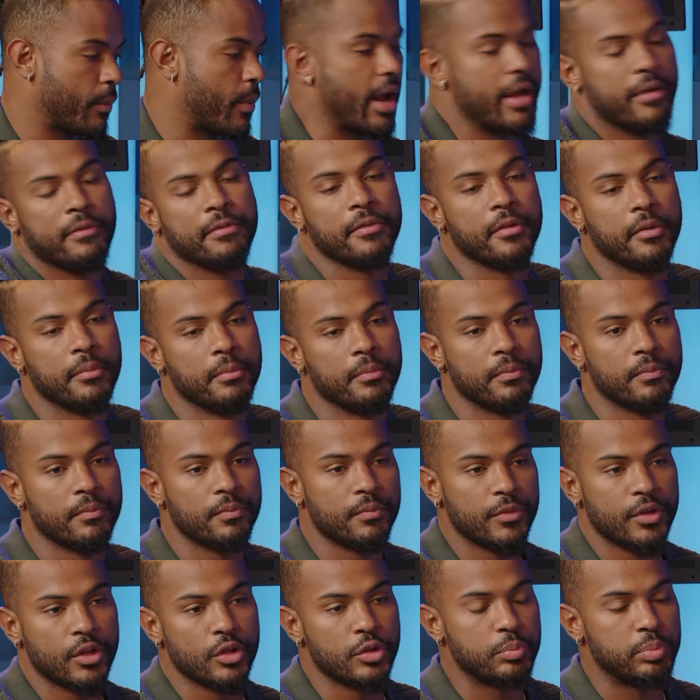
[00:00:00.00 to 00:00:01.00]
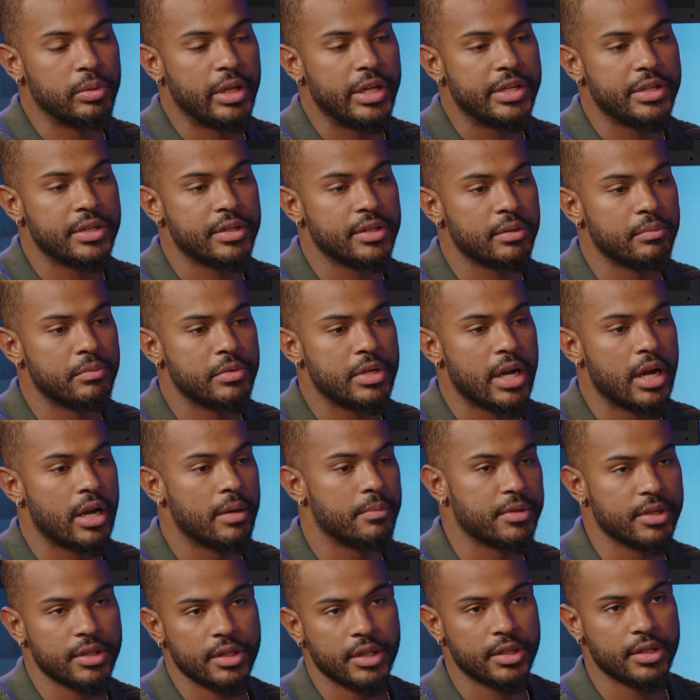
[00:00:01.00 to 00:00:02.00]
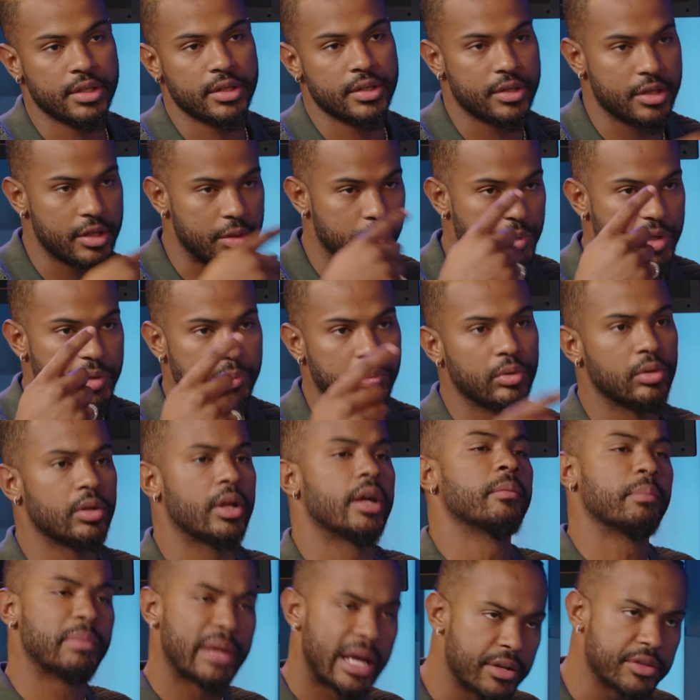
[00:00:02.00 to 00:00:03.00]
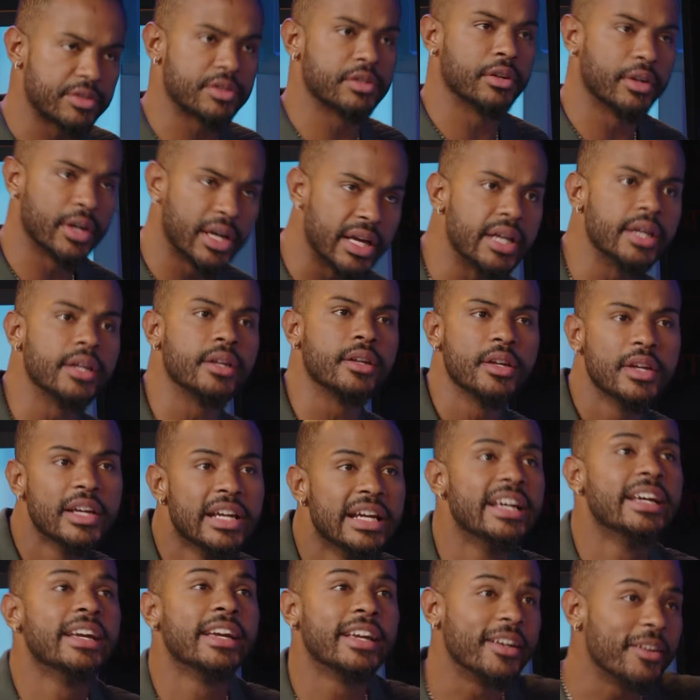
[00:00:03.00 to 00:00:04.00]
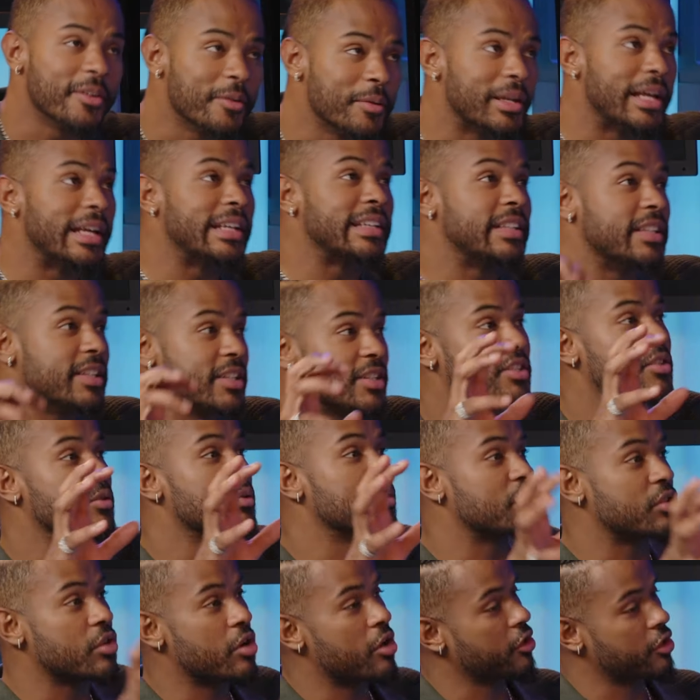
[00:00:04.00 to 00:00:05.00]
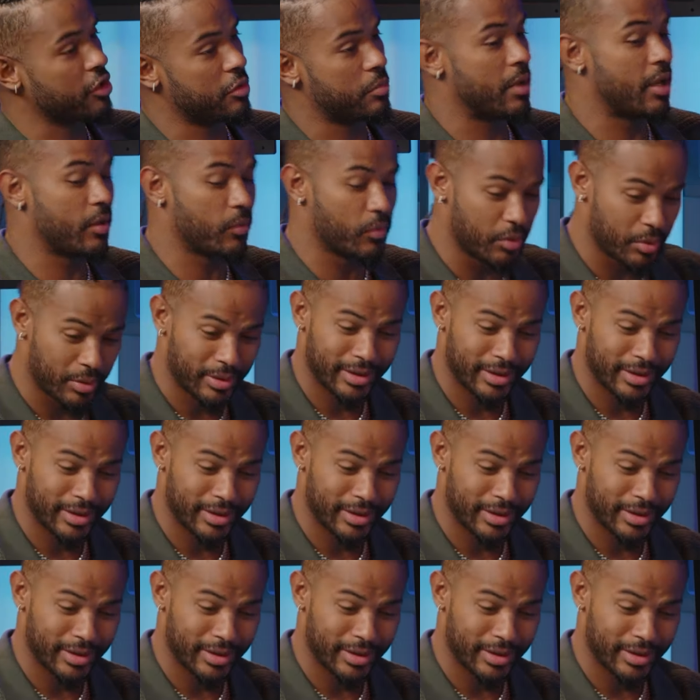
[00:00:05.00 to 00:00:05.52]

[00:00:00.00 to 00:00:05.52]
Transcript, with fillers: write from those places sometimes, and then to see people like mm. bouncing their head and going like this to a song you made when